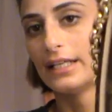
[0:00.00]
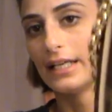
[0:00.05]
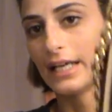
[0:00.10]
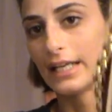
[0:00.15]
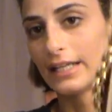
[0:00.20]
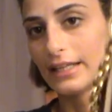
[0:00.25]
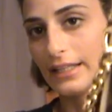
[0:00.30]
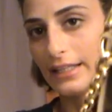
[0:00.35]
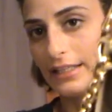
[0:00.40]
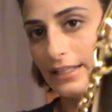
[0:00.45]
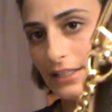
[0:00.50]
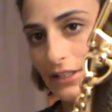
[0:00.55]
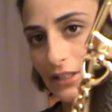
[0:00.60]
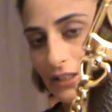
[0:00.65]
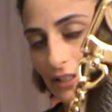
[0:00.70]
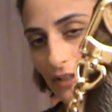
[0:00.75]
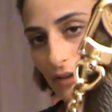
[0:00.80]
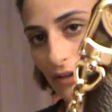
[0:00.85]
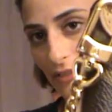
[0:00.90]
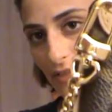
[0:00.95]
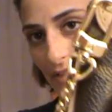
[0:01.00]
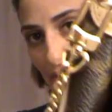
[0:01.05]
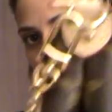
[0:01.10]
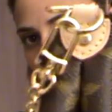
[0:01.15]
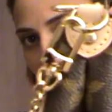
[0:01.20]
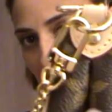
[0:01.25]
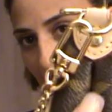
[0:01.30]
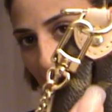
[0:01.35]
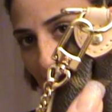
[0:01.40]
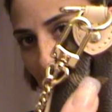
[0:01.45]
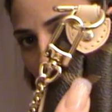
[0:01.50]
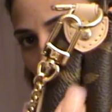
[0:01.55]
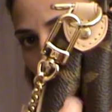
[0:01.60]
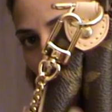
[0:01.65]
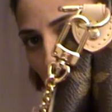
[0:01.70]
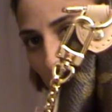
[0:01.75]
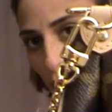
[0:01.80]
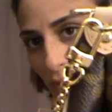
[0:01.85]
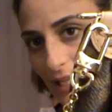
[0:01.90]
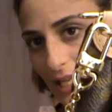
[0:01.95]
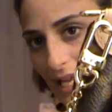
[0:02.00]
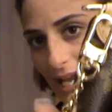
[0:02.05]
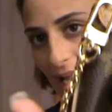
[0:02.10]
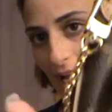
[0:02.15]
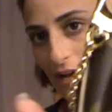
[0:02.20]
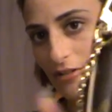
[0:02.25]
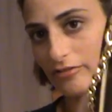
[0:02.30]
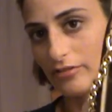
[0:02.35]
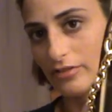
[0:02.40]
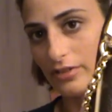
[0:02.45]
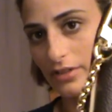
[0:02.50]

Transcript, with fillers: and here on the side, you will have